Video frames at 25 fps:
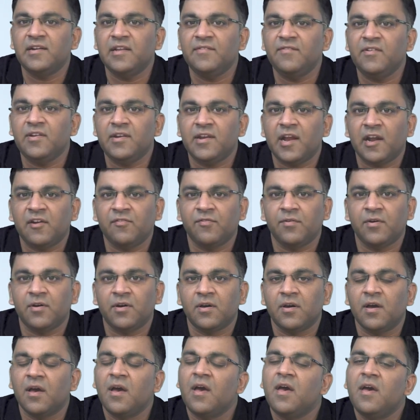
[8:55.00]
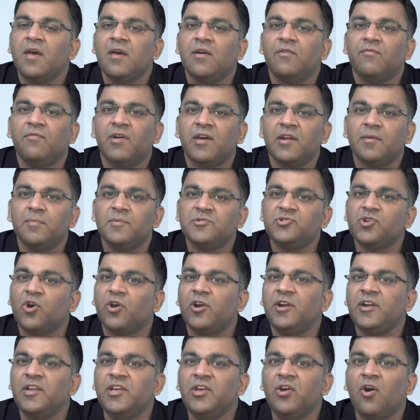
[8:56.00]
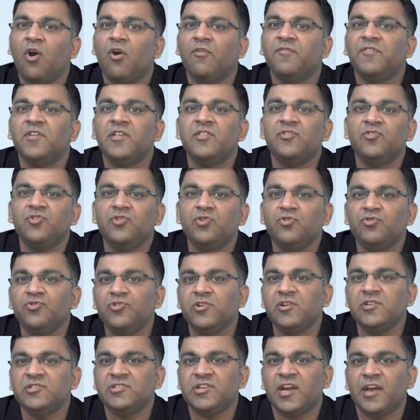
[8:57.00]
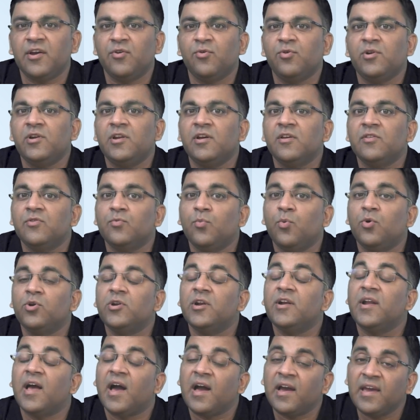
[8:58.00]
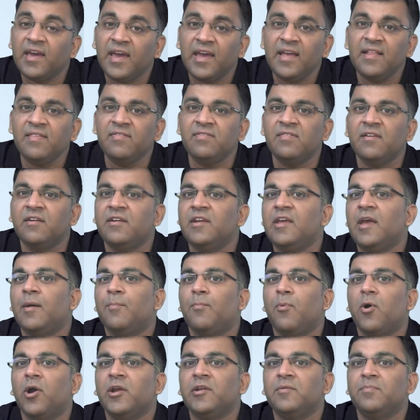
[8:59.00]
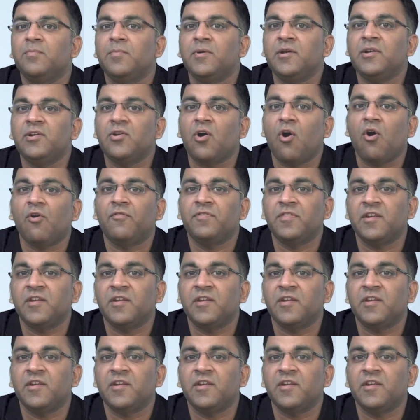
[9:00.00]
TV Network where a majority of institutional shareholders voted against the reappointment of